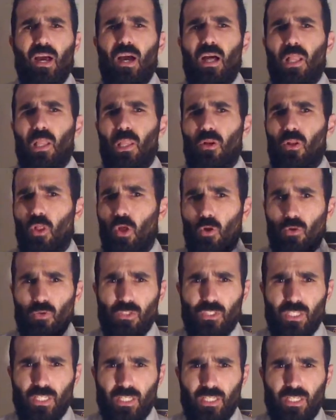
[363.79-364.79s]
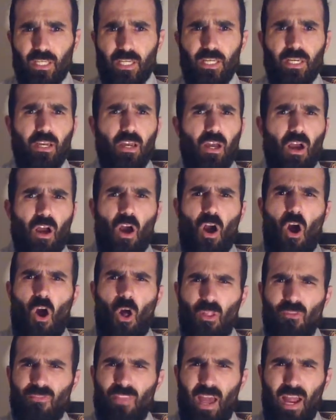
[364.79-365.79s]
a little OCD,
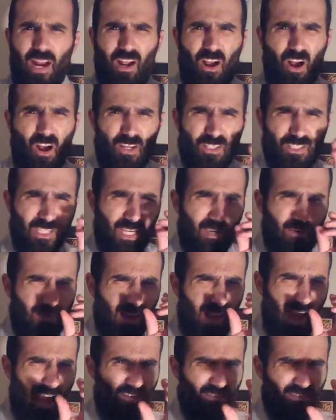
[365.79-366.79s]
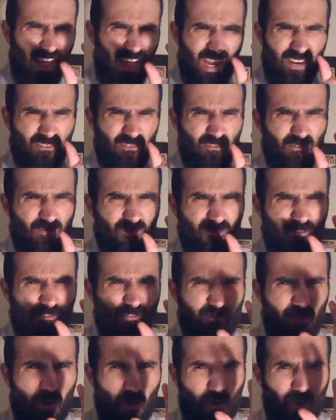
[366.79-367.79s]
all of that causing him to have that
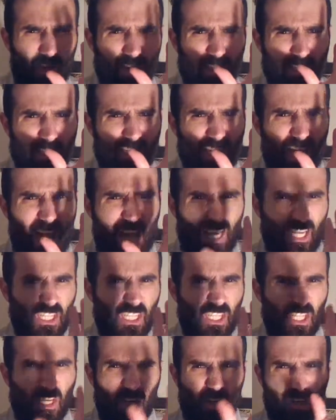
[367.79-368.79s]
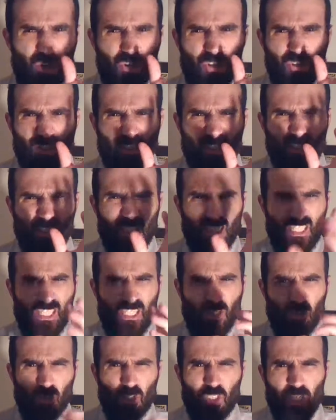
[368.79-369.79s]
focus, analytical
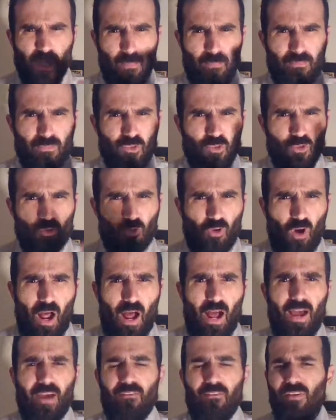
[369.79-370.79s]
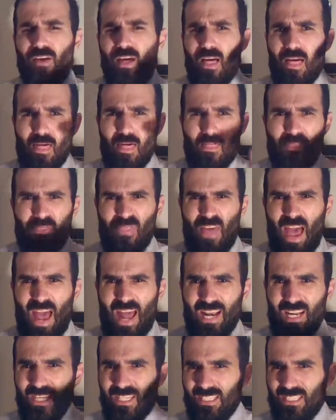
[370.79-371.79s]
leadership drive.
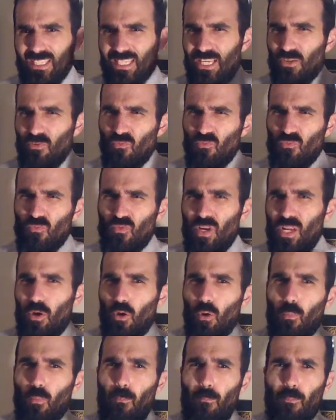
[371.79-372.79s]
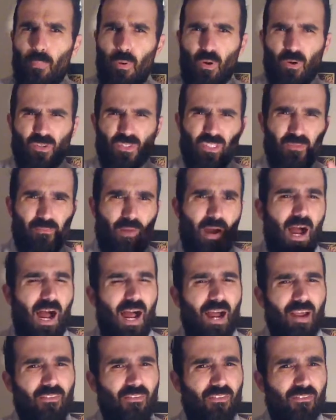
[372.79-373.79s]
That is the real person
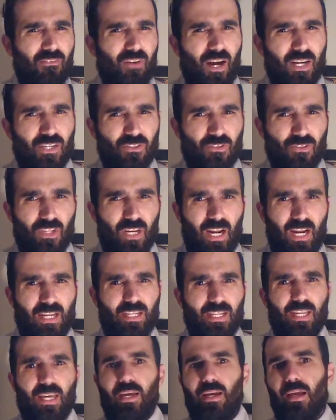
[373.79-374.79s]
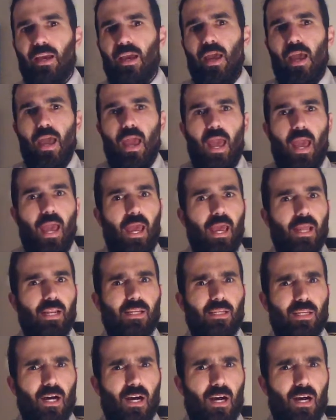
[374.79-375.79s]
behind the visor that I dig. And